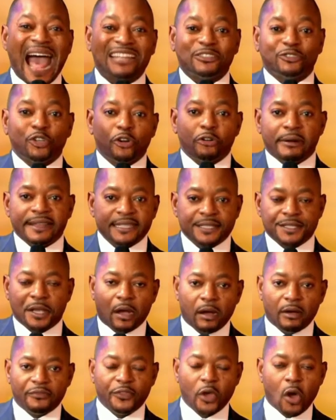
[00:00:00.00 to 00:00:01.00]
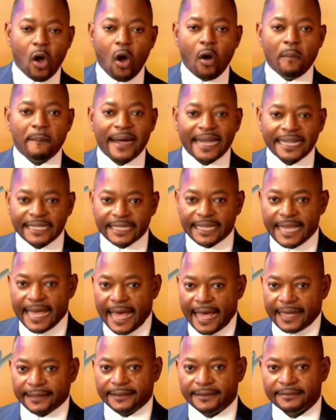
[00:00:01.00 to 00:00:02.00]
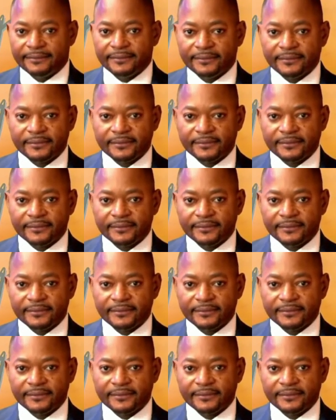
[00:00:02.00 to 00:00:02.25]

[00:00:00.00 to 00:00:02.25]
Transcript: utterance of the Almighty God.